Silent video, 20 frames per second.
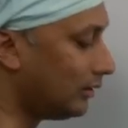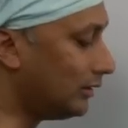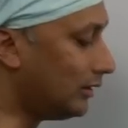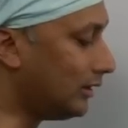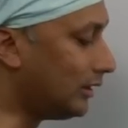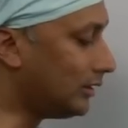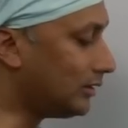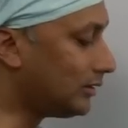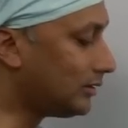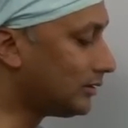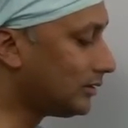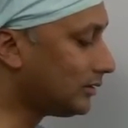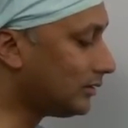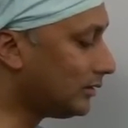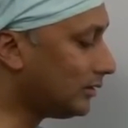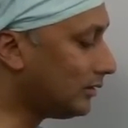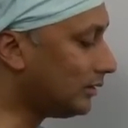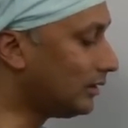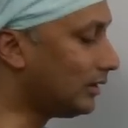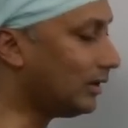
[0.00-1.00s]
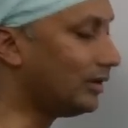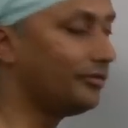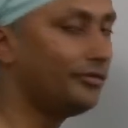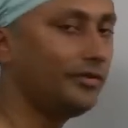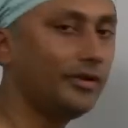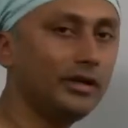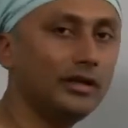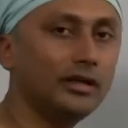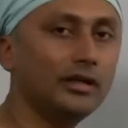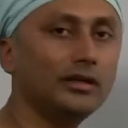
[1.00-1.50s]
there is
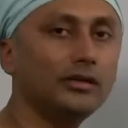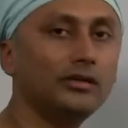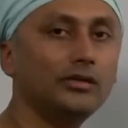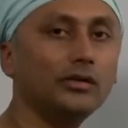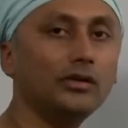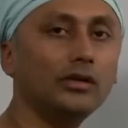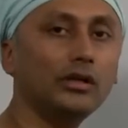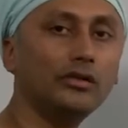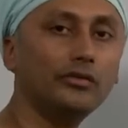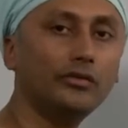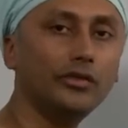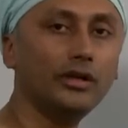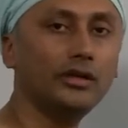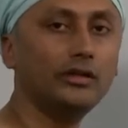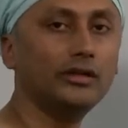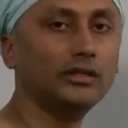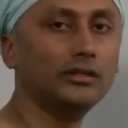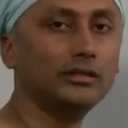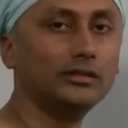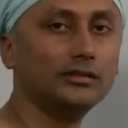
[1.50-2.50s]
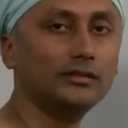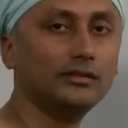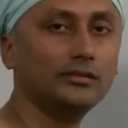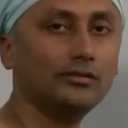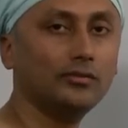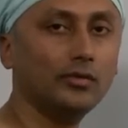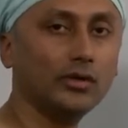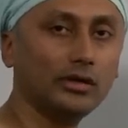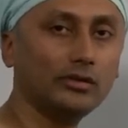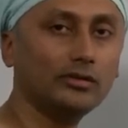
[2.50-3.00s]
every need to reevaluate
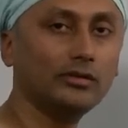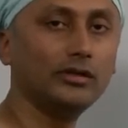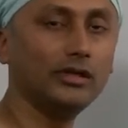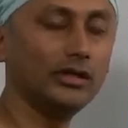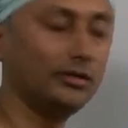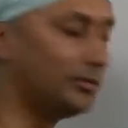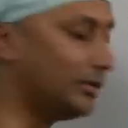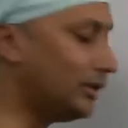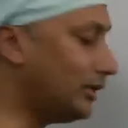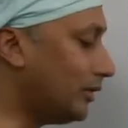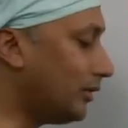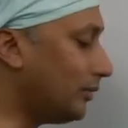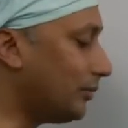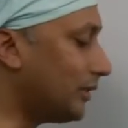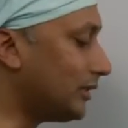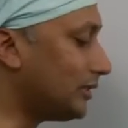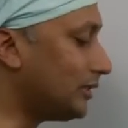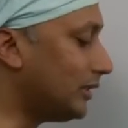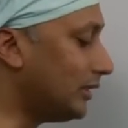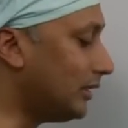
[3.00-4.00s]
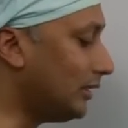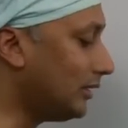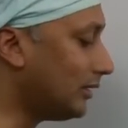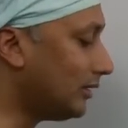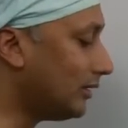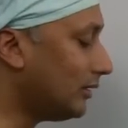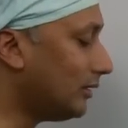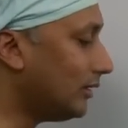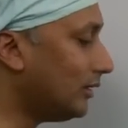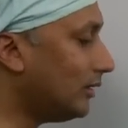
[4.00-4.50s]
whatever treatment you are presently
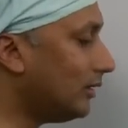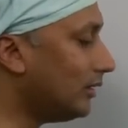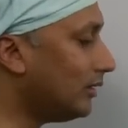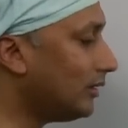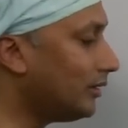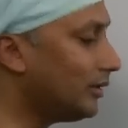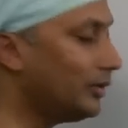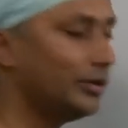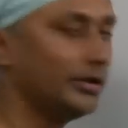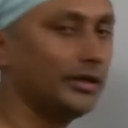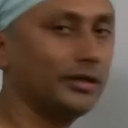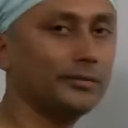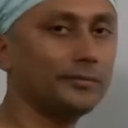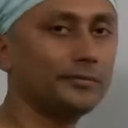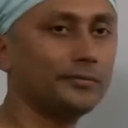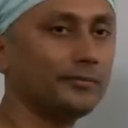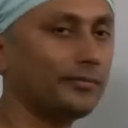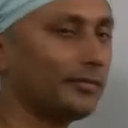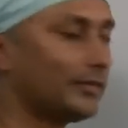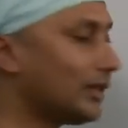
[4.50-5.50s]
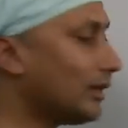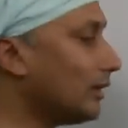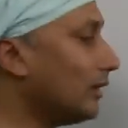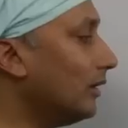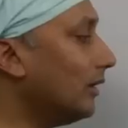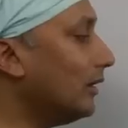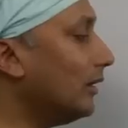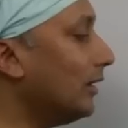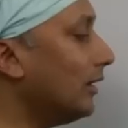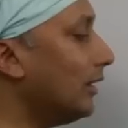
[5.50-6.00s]
doing.
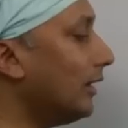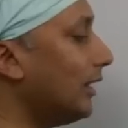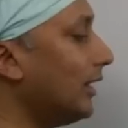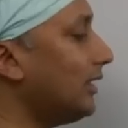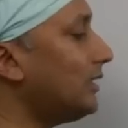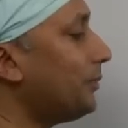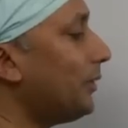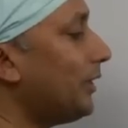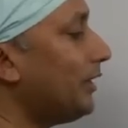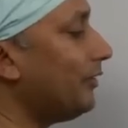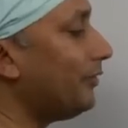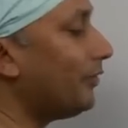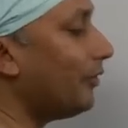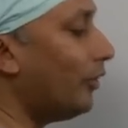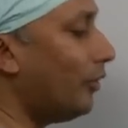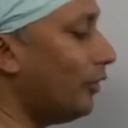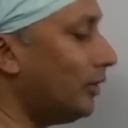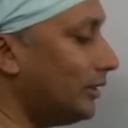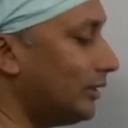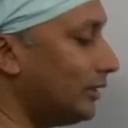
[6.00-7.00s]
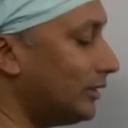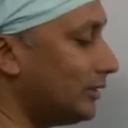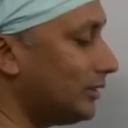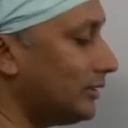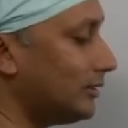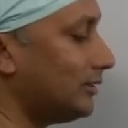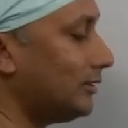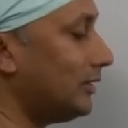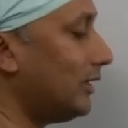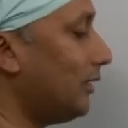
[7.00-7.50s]
In spite of all
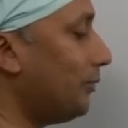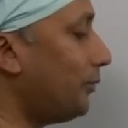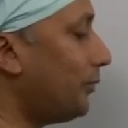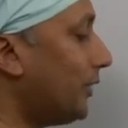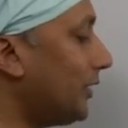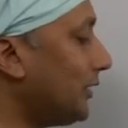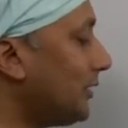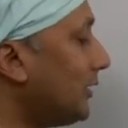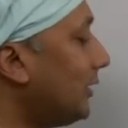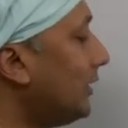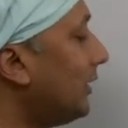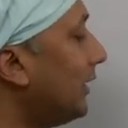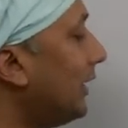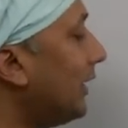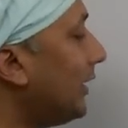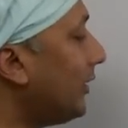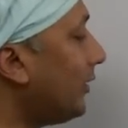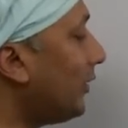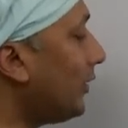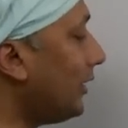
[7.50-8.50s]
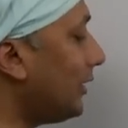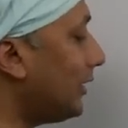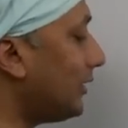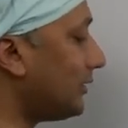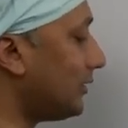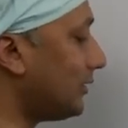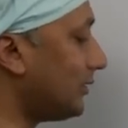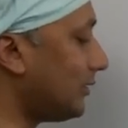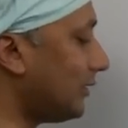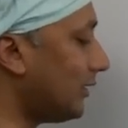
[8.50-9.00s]
this, a person need not
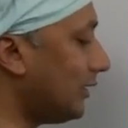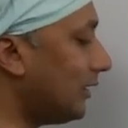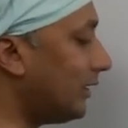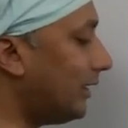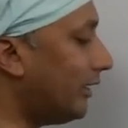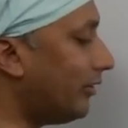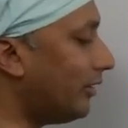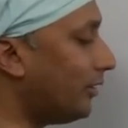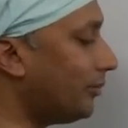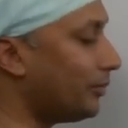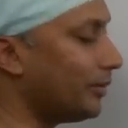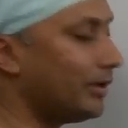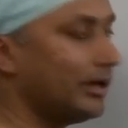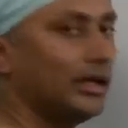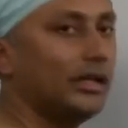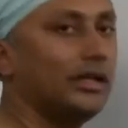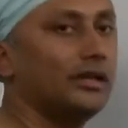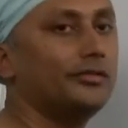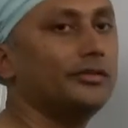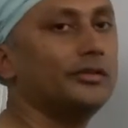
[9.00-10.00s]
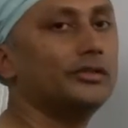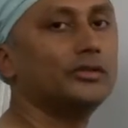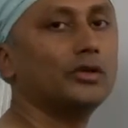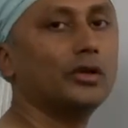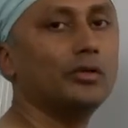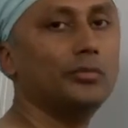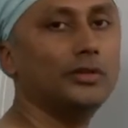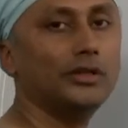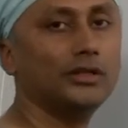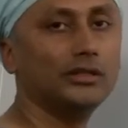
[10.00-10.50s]
necessarily develop any of these
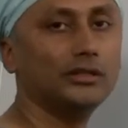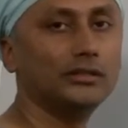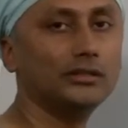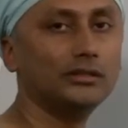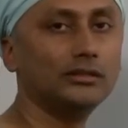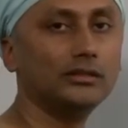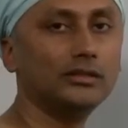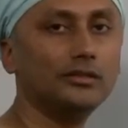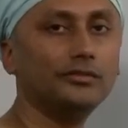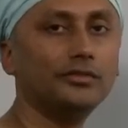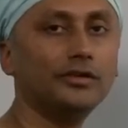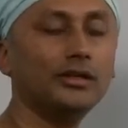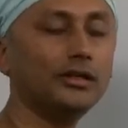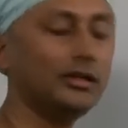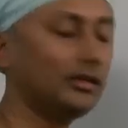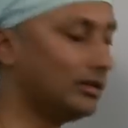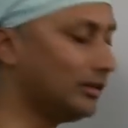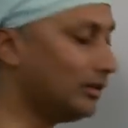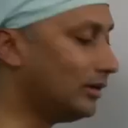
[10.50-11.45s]
complications if he